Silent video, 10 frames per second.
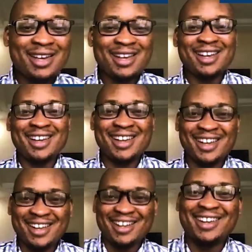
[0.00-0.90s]
Thank
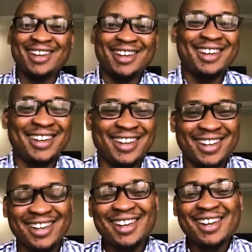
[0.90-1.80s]
you, Boye. Thank you
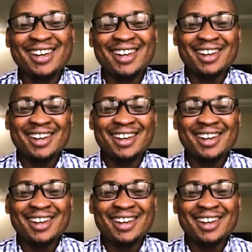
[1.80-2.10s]
so much.